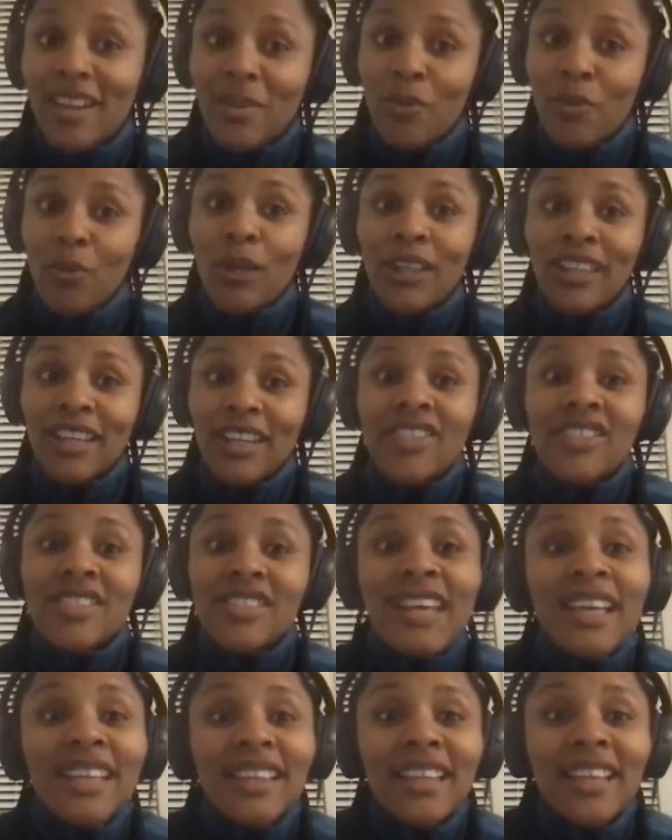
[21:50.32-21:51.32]
what they're
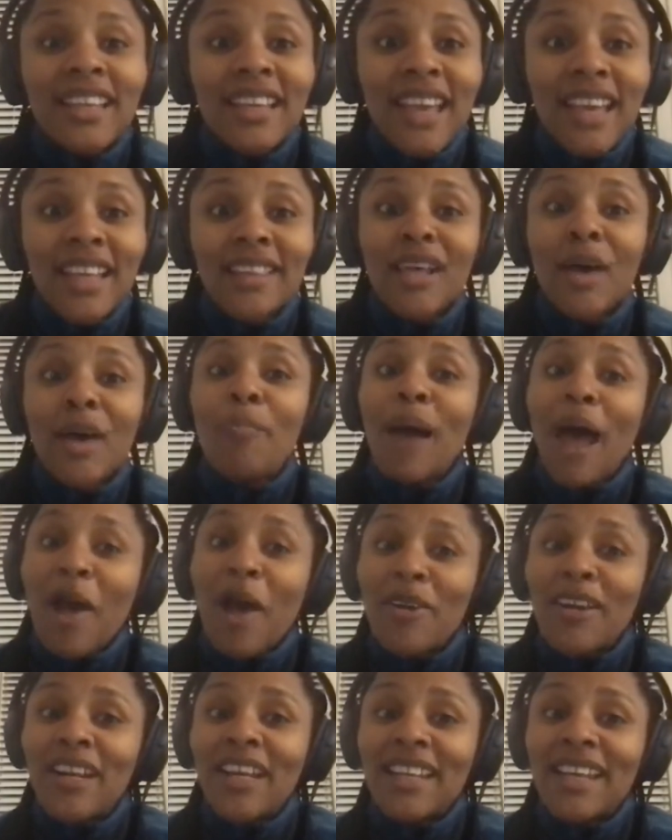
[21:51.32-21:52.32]
sending and the
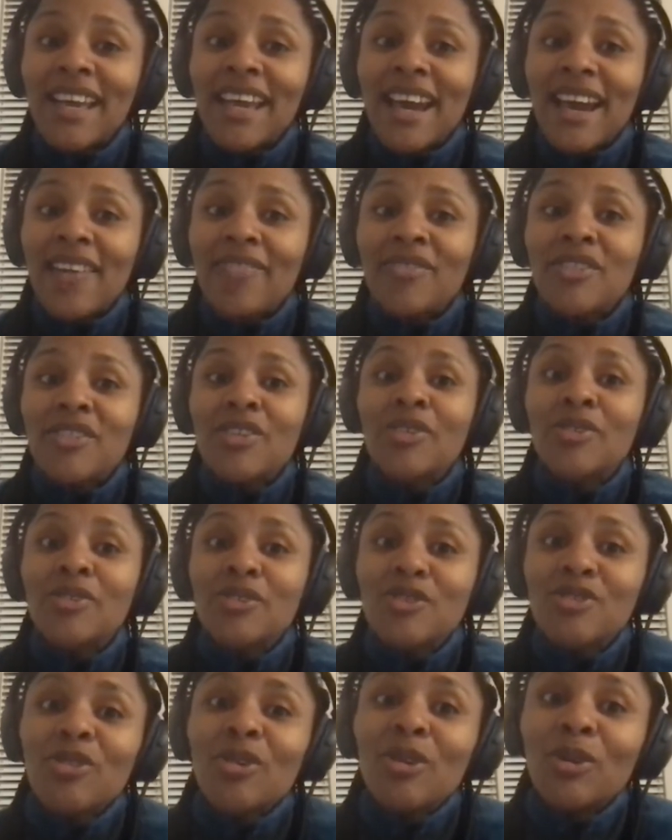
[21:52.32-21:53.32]
power that they have to
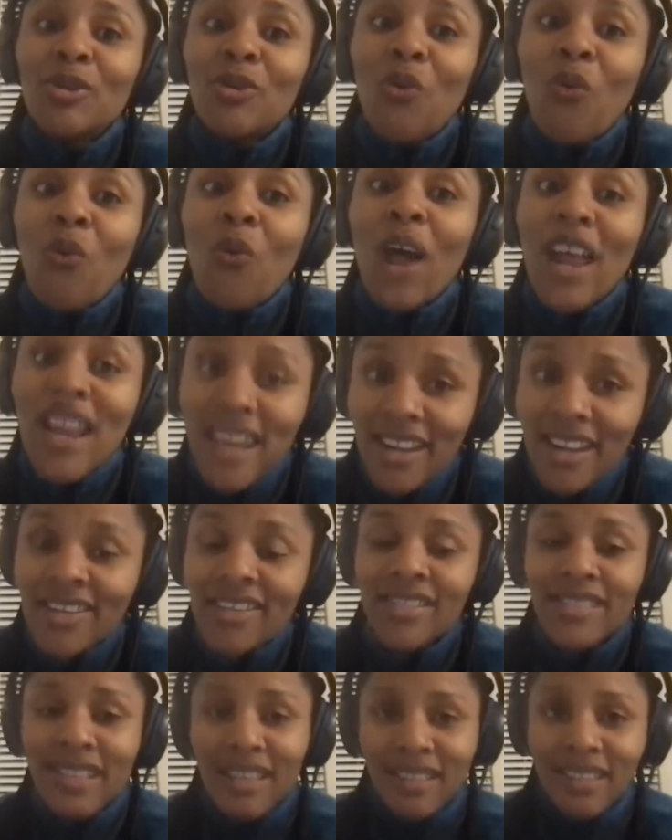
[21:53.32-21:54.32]
control what they're
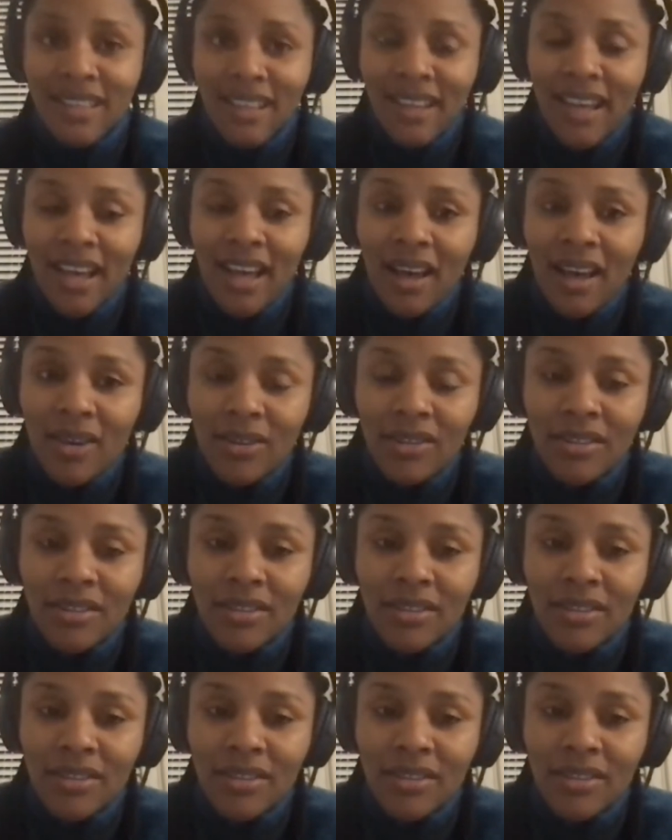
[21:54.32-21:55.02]
sending out.